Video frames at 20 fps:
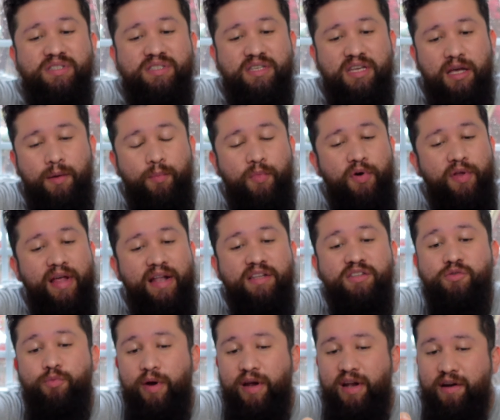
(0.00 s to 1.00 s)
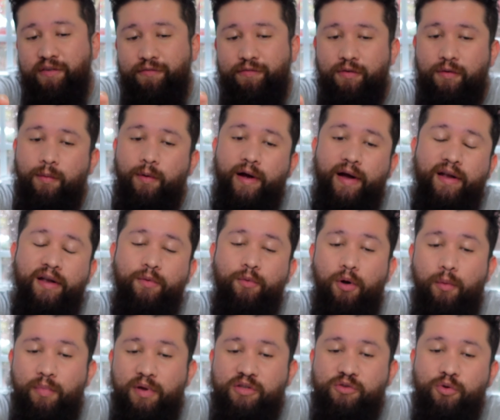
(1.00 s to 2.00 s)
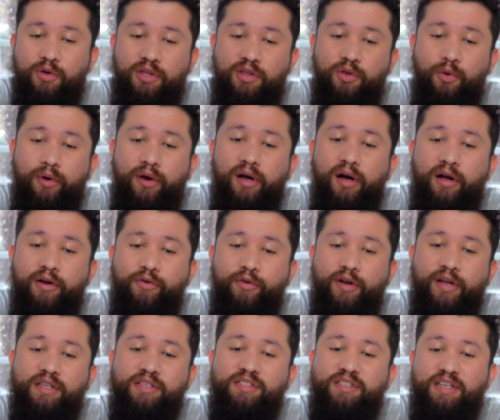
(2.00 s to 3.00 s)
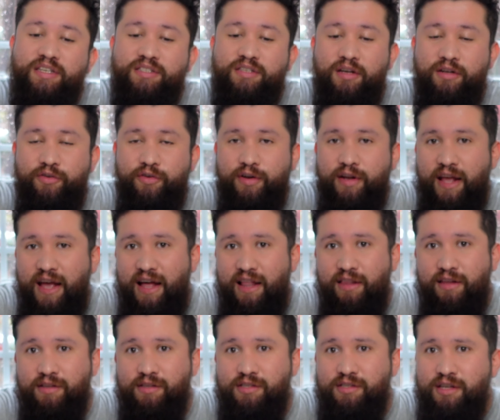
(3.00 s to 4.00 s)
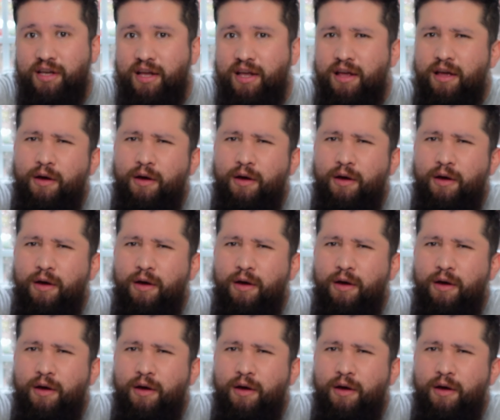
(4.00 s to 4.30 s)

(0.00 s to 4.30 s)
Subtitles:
skimmer that's rated for anywhere between 300 and 600 gallons.